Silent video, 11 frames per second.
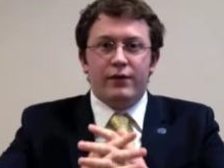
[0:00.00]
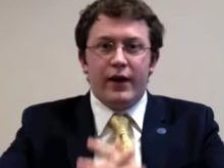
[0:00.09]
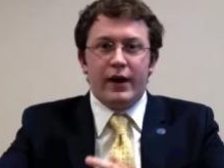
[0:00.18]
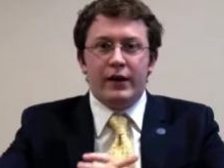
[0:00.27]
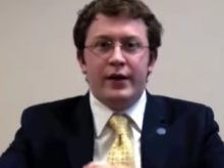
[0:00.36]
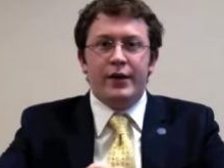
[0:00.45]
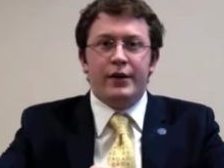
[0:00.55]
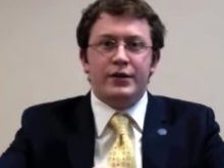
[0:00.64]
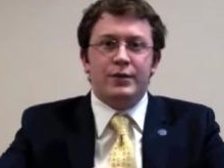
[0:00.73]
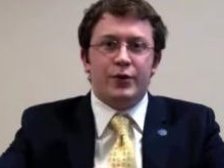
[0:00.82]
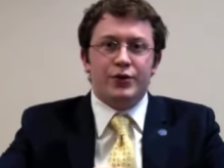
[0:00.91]
Finally,
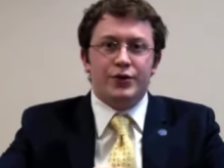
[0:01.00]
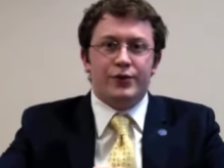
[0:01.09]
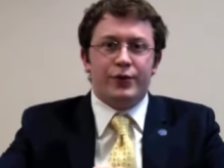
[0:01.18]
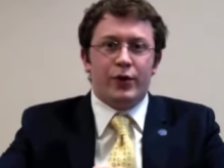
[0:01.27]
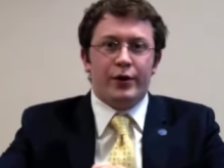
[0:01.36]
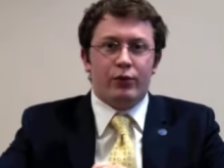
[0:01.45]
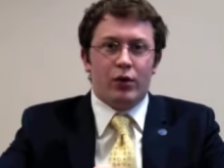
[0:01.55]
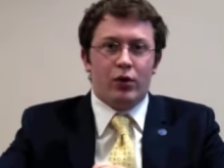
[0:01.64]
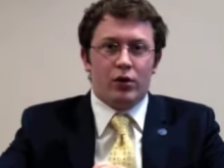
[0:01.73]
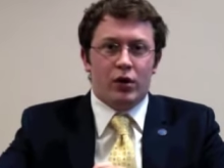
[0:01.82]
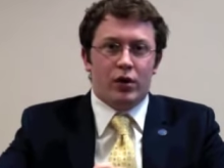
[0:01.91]
there is the motion for a
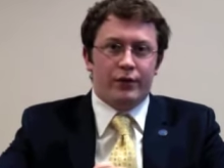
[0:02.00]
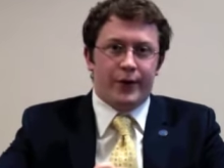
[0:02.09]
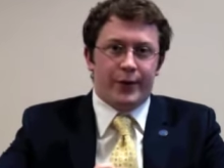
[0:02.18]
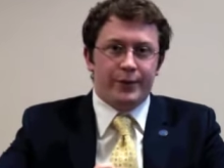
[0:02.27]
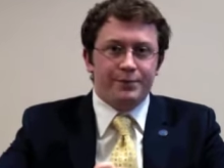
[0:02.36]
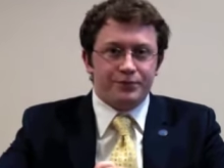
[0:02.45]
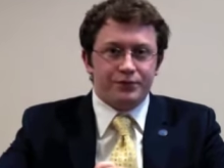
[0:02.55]
roll call vote.